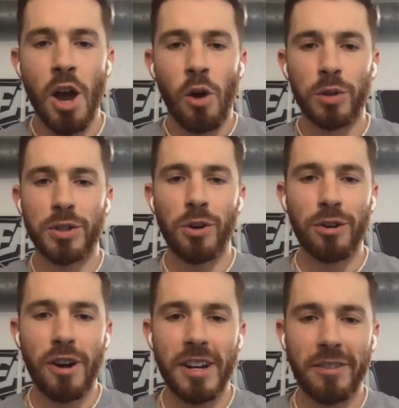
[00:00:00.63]
What's going
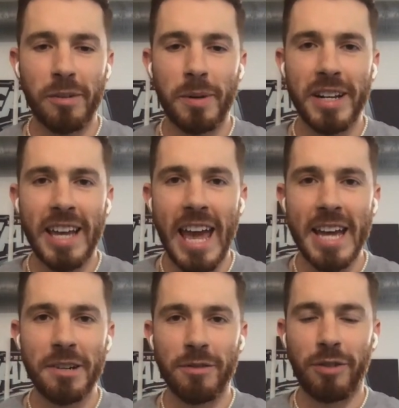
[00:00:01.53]
on, everybody?
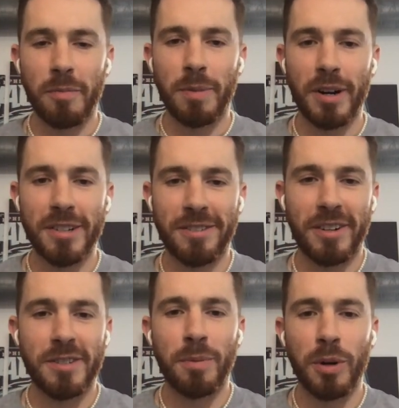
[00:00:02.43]
Aidan from Birds
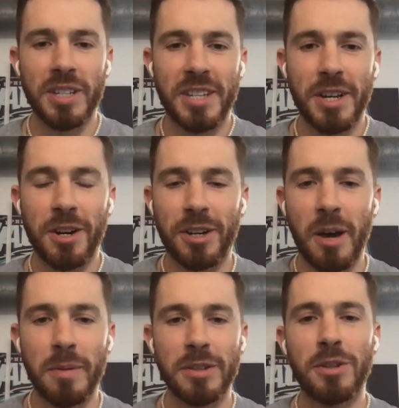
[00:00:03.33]
vs. Boys here,
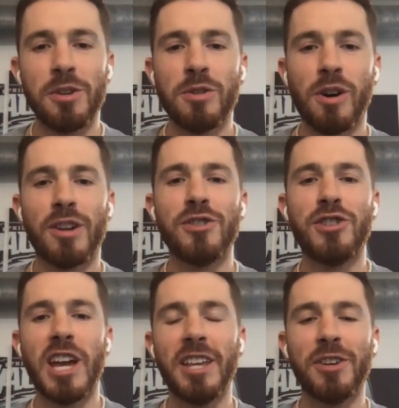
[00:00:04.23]
coming to you on
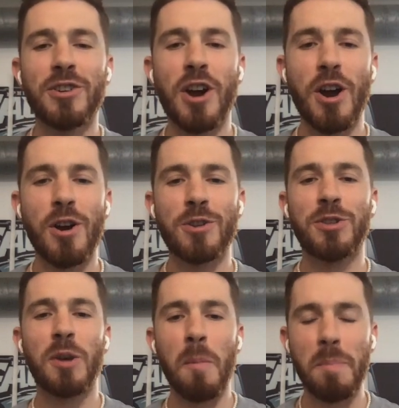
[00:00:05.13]
Jalen
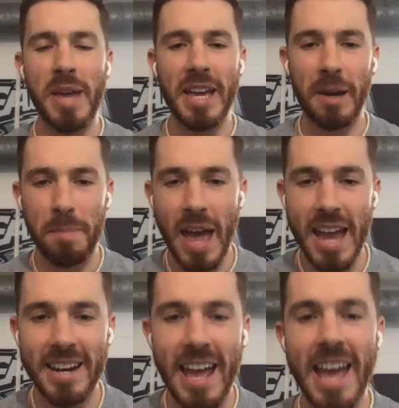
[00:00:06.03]
Hurts' big
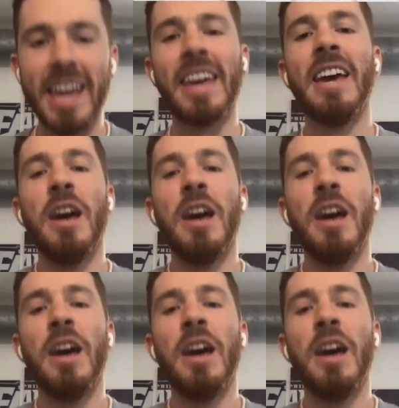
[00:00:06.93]
payday.